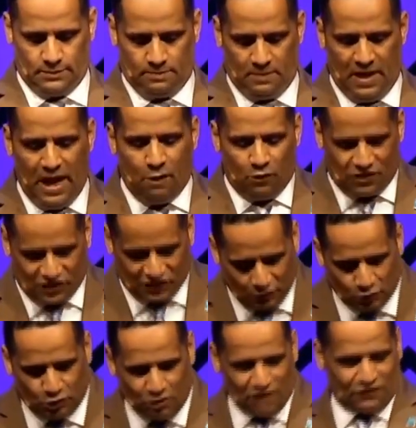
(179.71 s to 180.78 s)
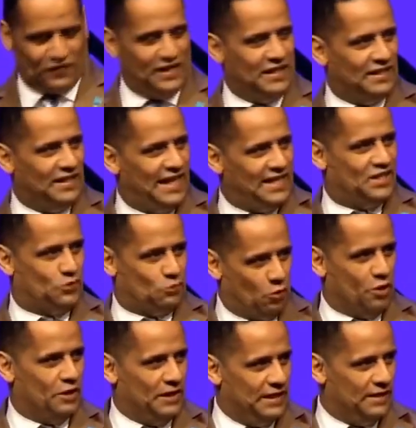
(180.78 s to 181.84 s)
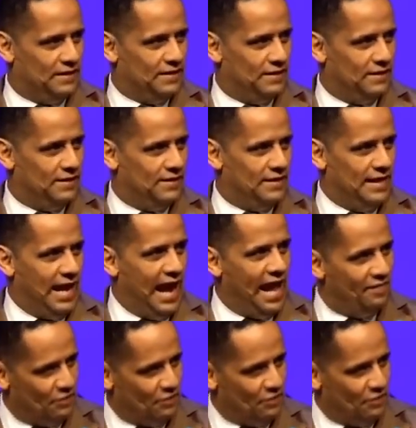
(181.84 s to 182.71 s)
It was still drifting eastward and the